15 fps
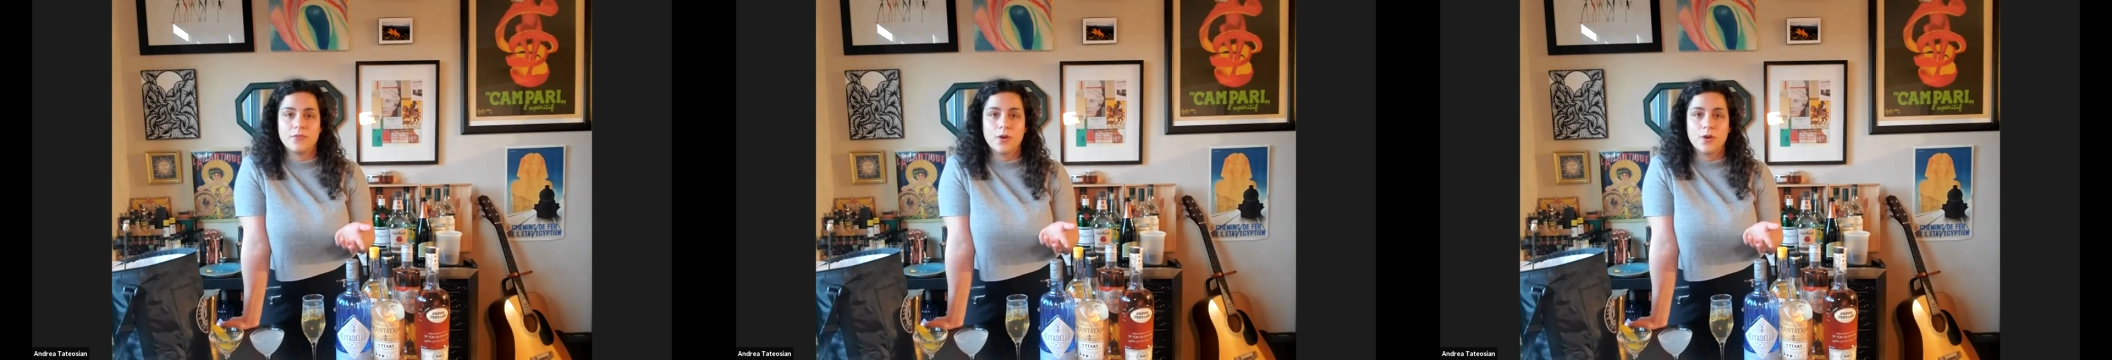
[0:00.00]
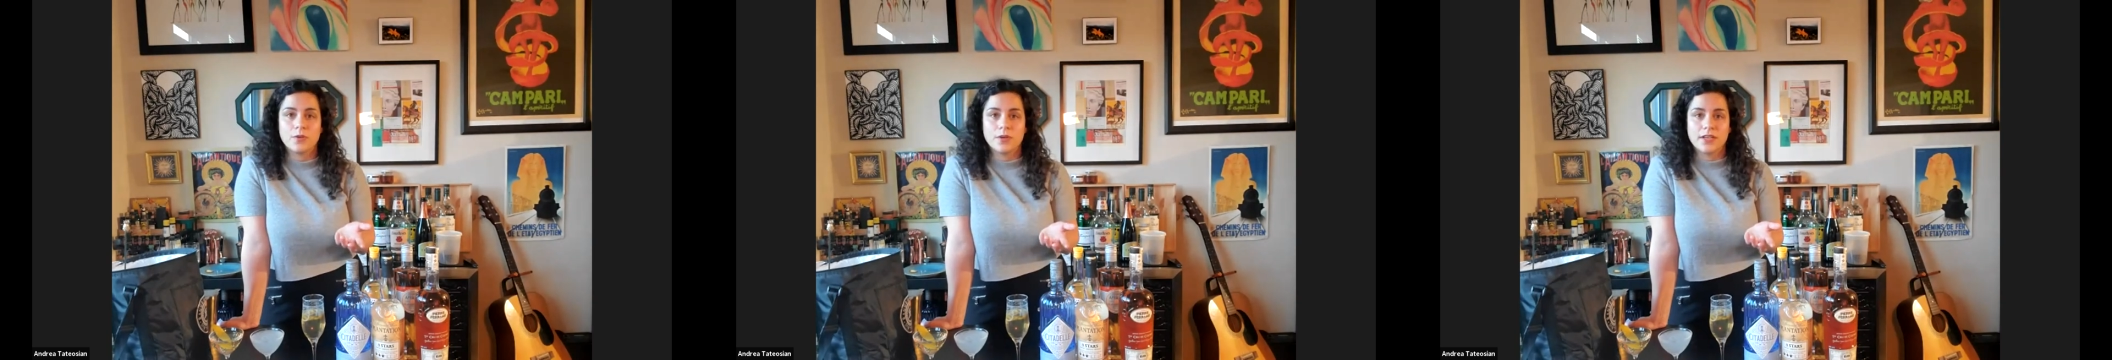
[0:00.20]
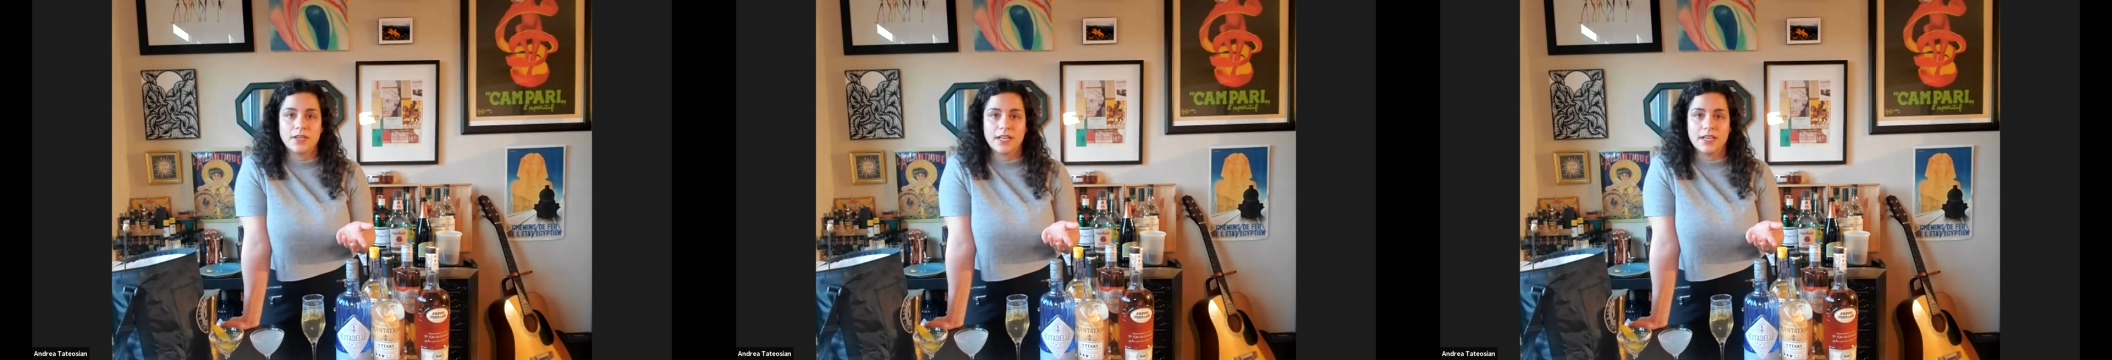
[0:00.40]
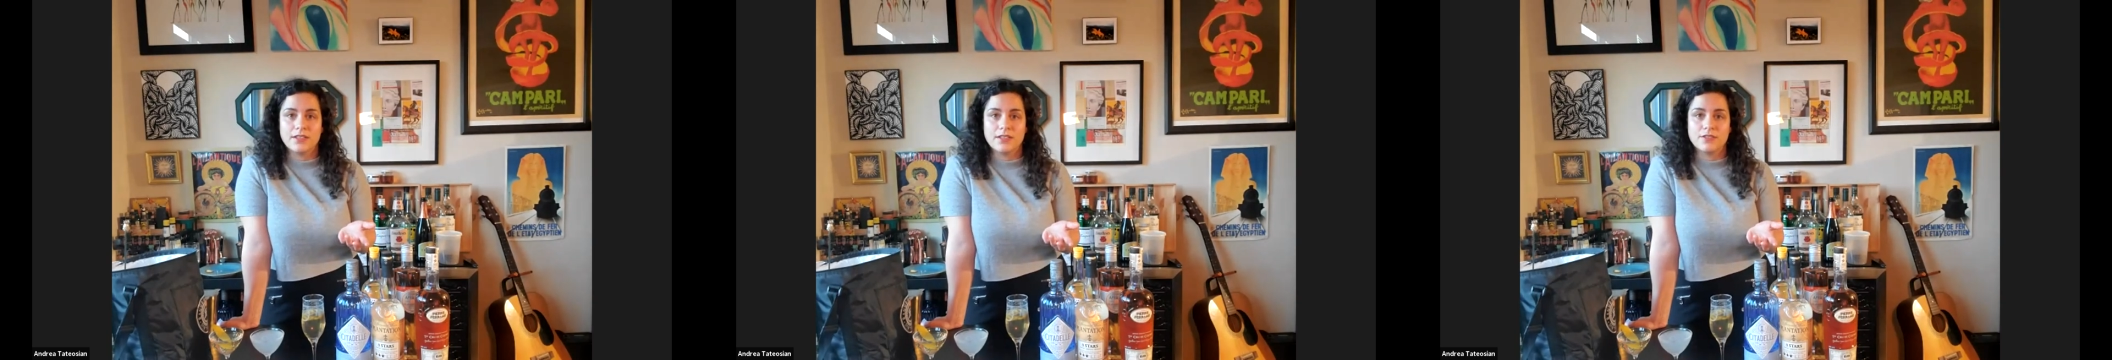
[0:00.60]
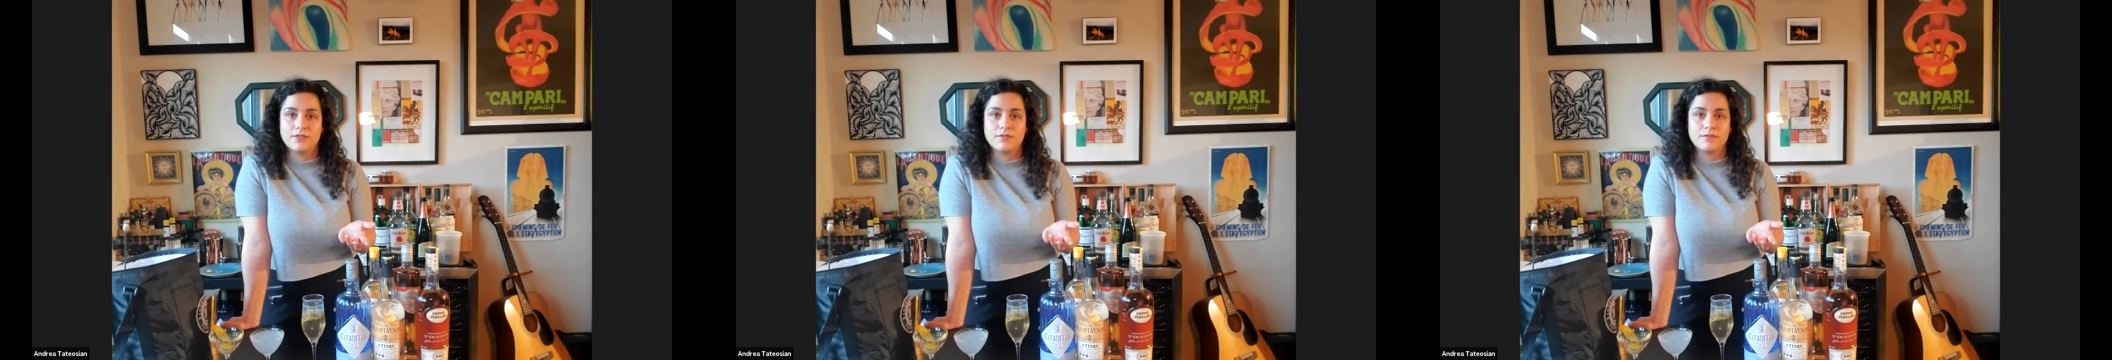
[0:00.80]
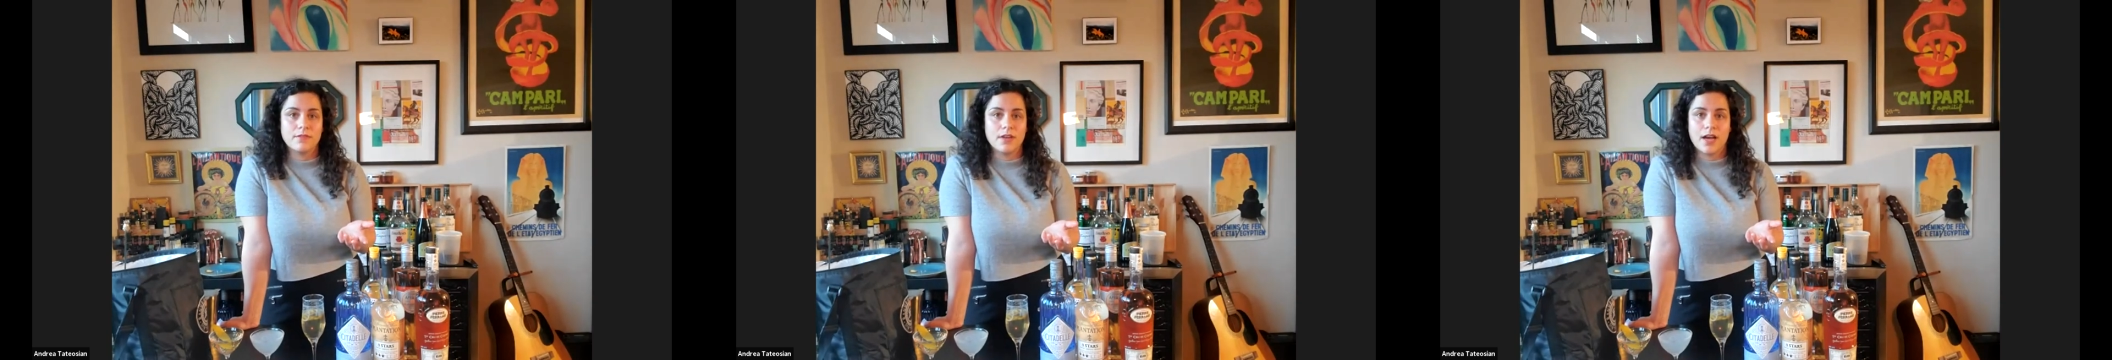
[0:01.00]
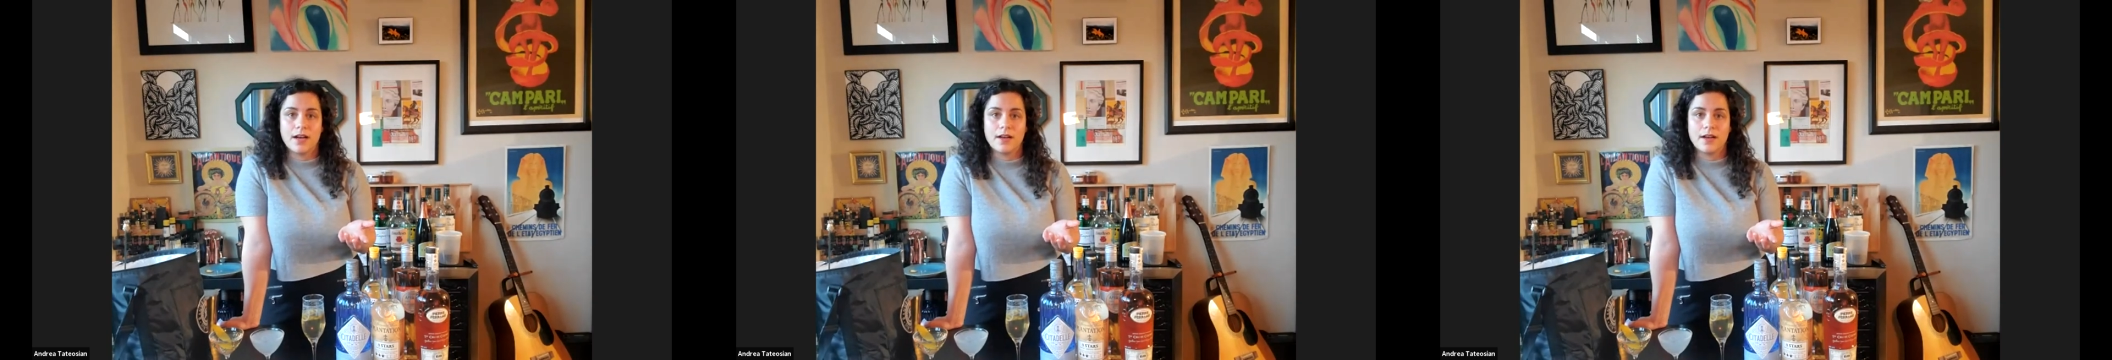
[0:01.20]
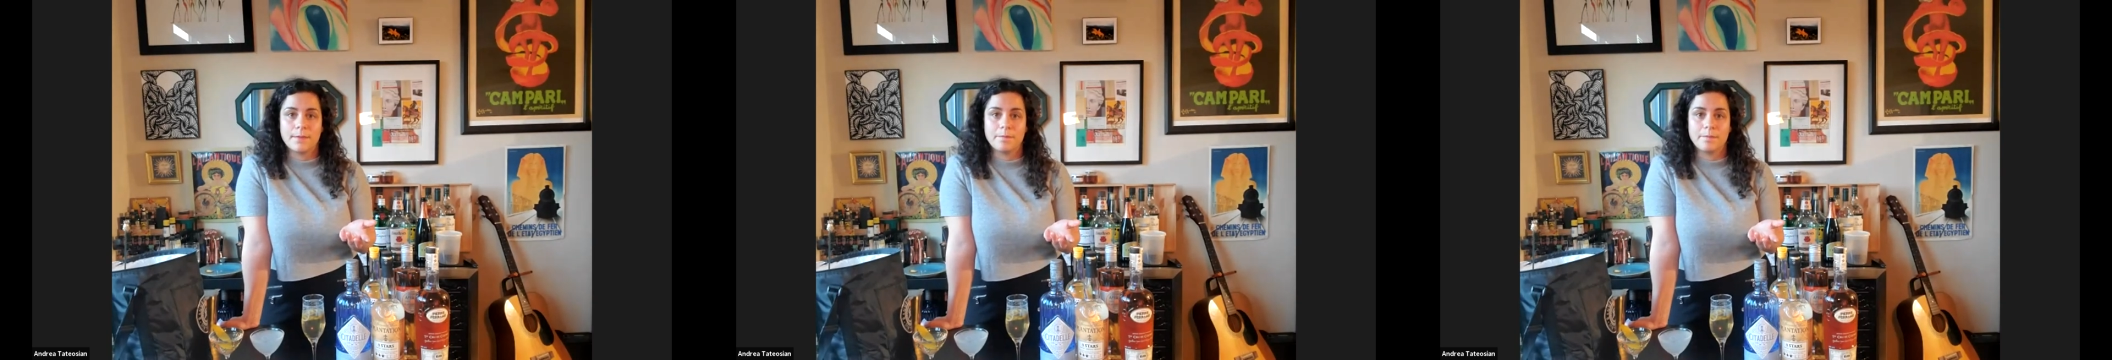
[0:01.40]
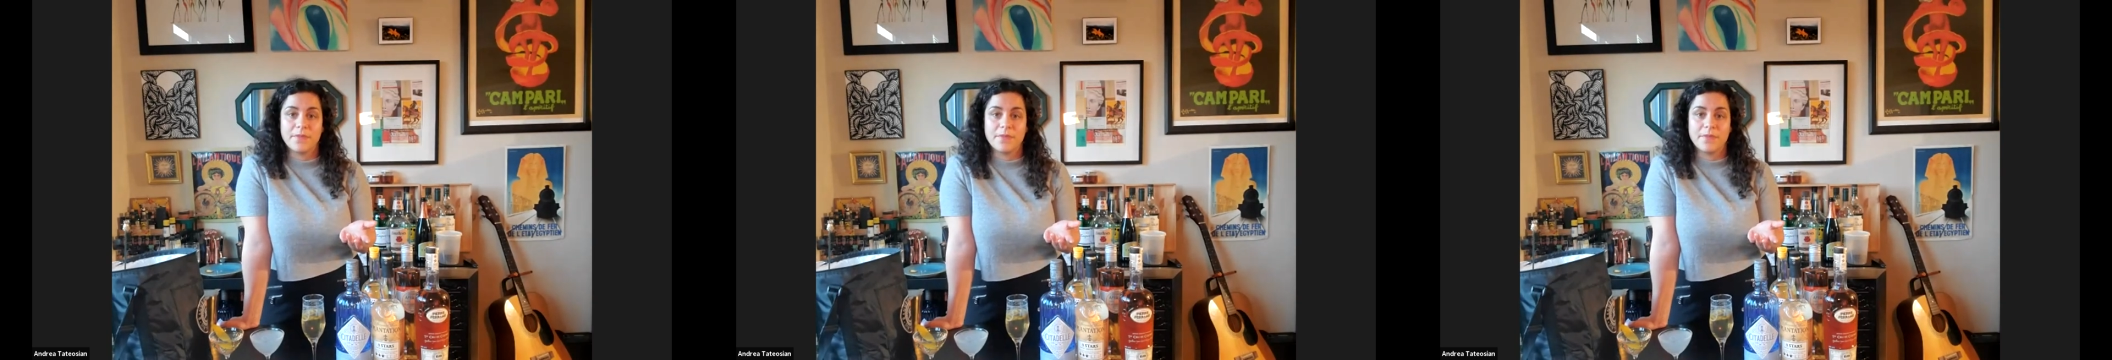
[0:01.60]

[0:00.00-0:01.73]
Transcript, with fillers: forward and um,